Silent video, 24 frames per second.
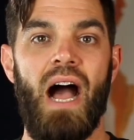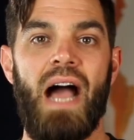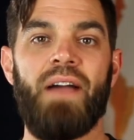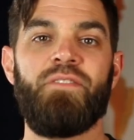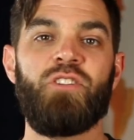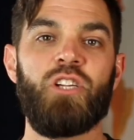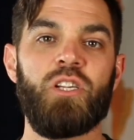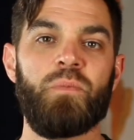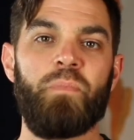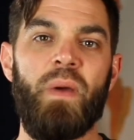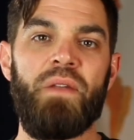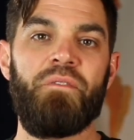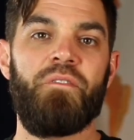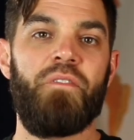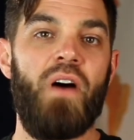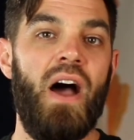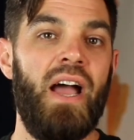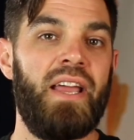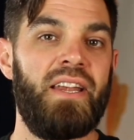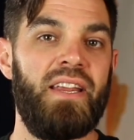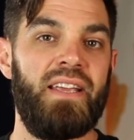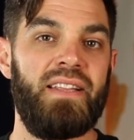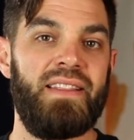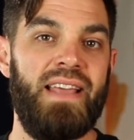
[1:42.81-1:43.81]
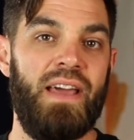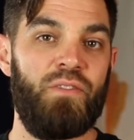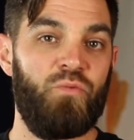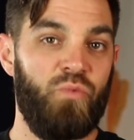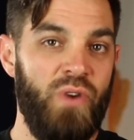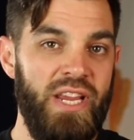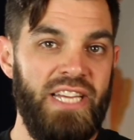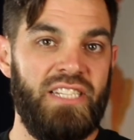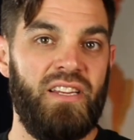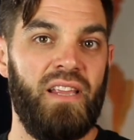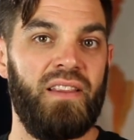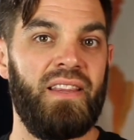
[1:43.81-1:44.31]
I've just been finding that
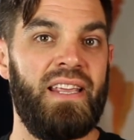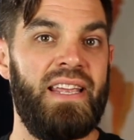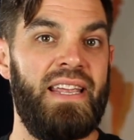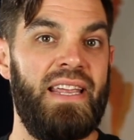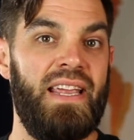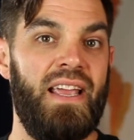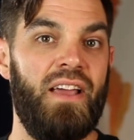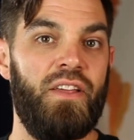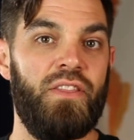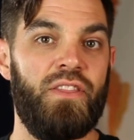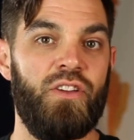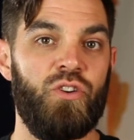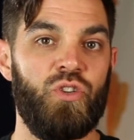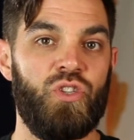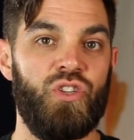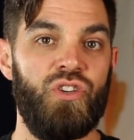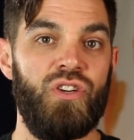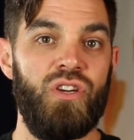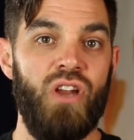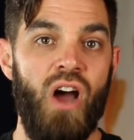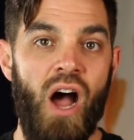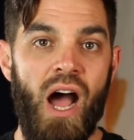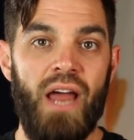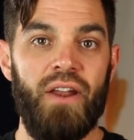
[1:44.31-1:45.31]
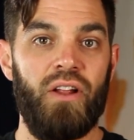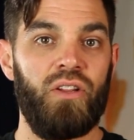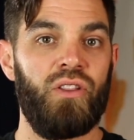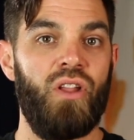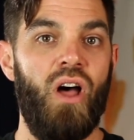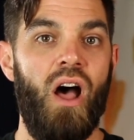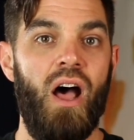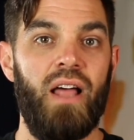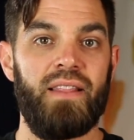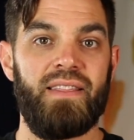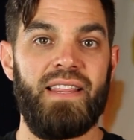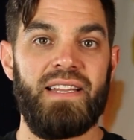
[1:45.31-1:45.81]
recently there's not a
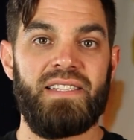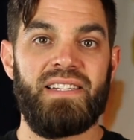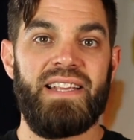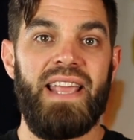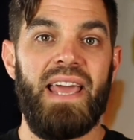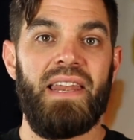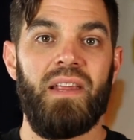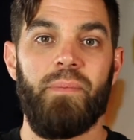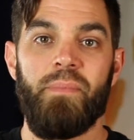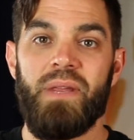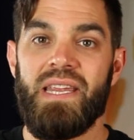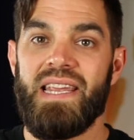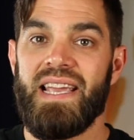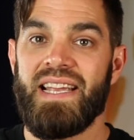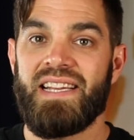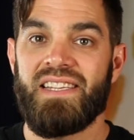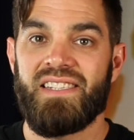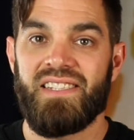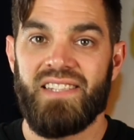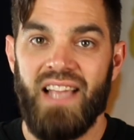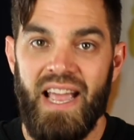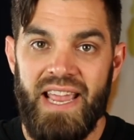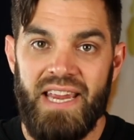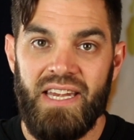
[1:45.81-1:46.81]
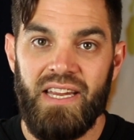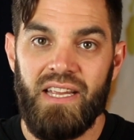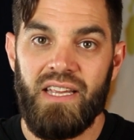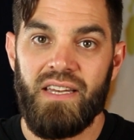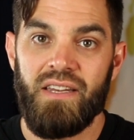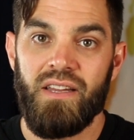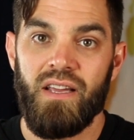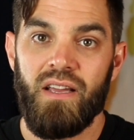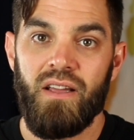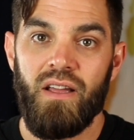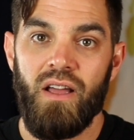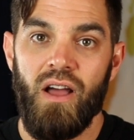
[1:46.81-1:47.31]
lot that's getting me
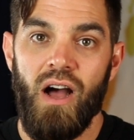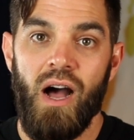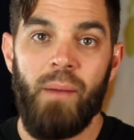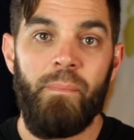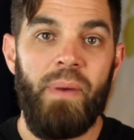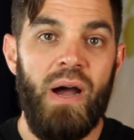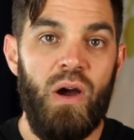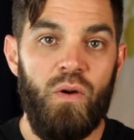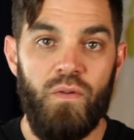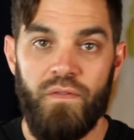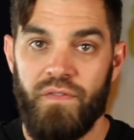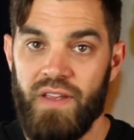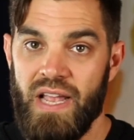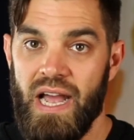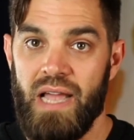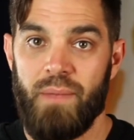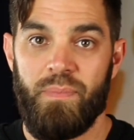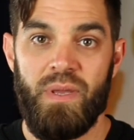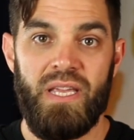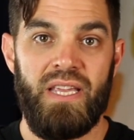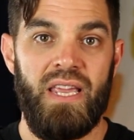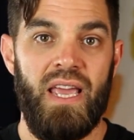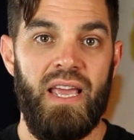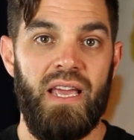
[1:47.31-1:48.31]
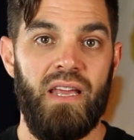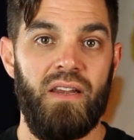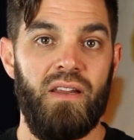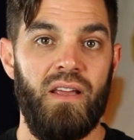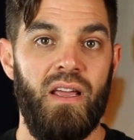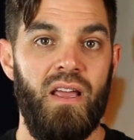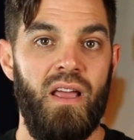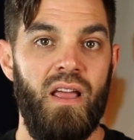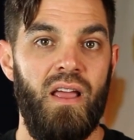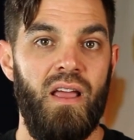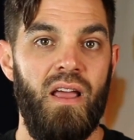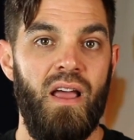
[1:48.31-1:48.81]
excited about VIPKid.
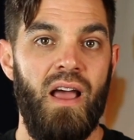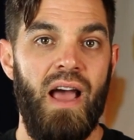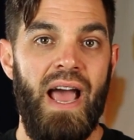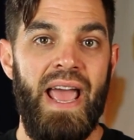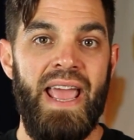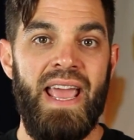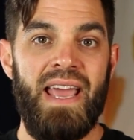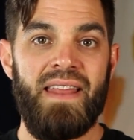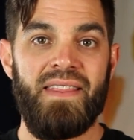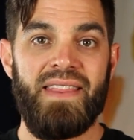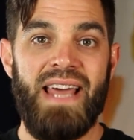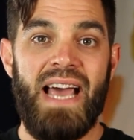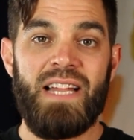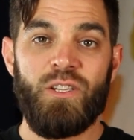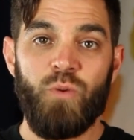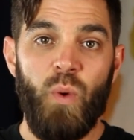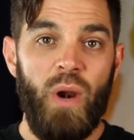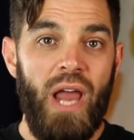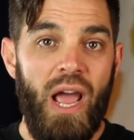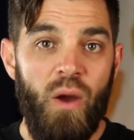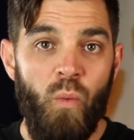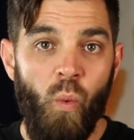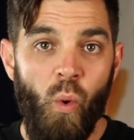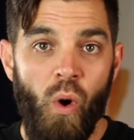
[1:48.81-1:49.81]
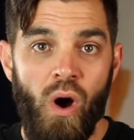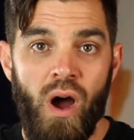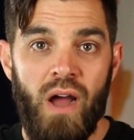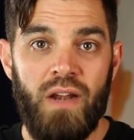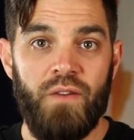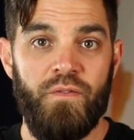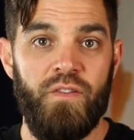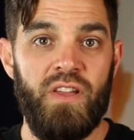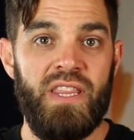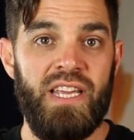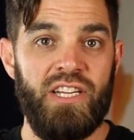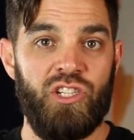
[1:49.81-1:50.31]
And that's what I
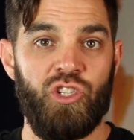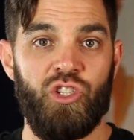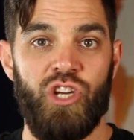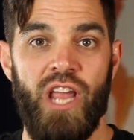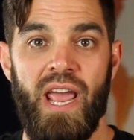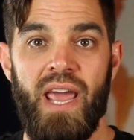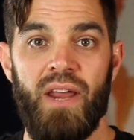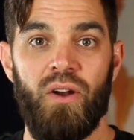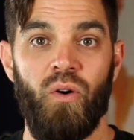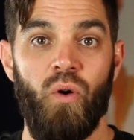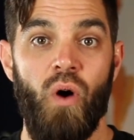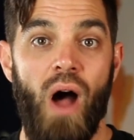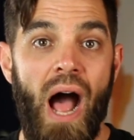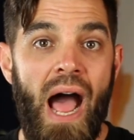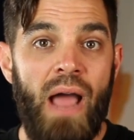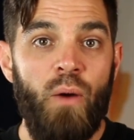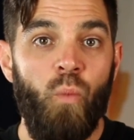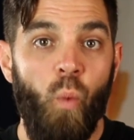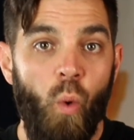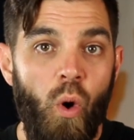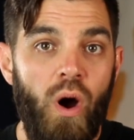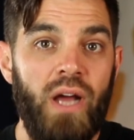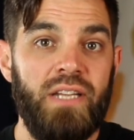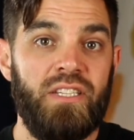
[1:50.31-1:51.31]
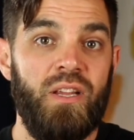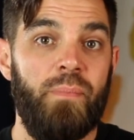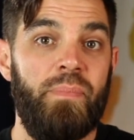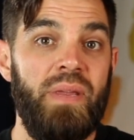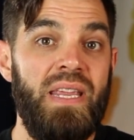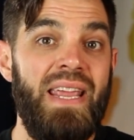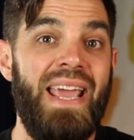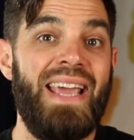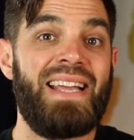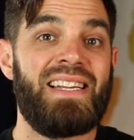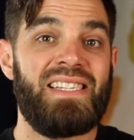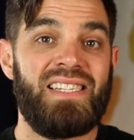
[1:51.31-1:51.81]
want for this channel. I want to
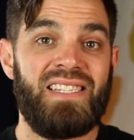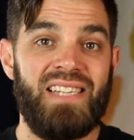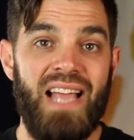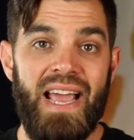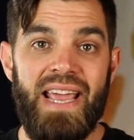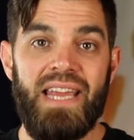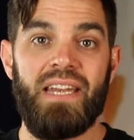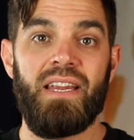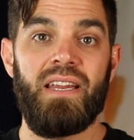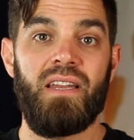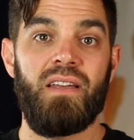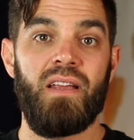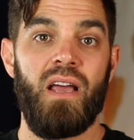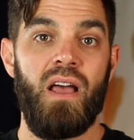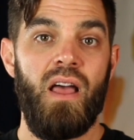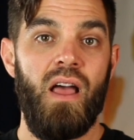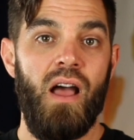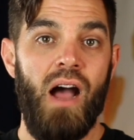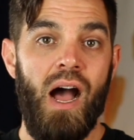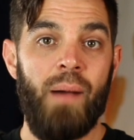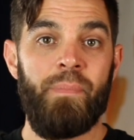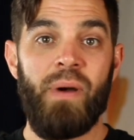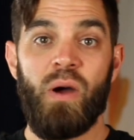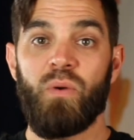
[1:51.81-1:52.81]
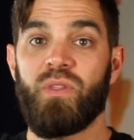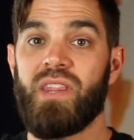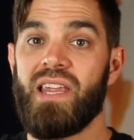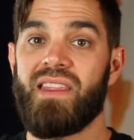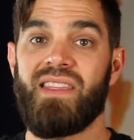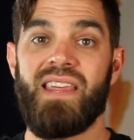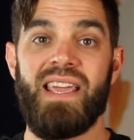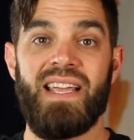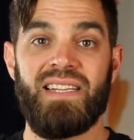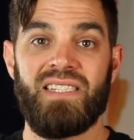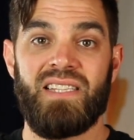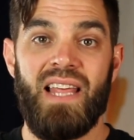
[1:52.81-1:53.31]
be excited about the
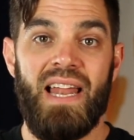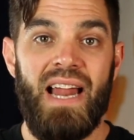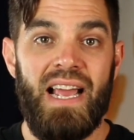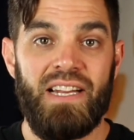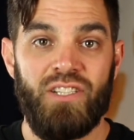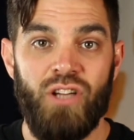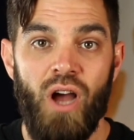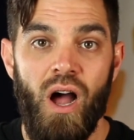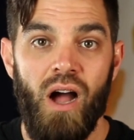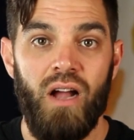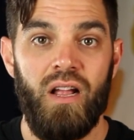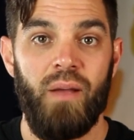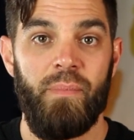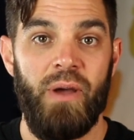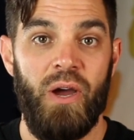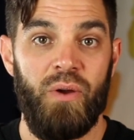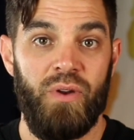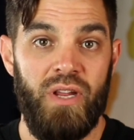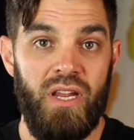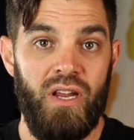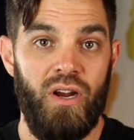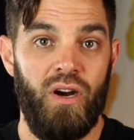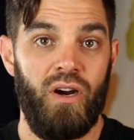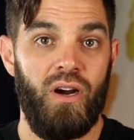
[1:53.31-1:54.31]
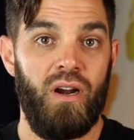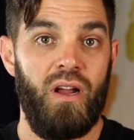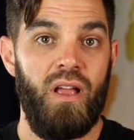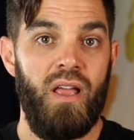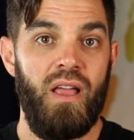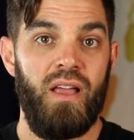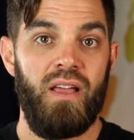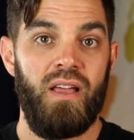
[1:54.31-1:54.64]
things that I talk about here.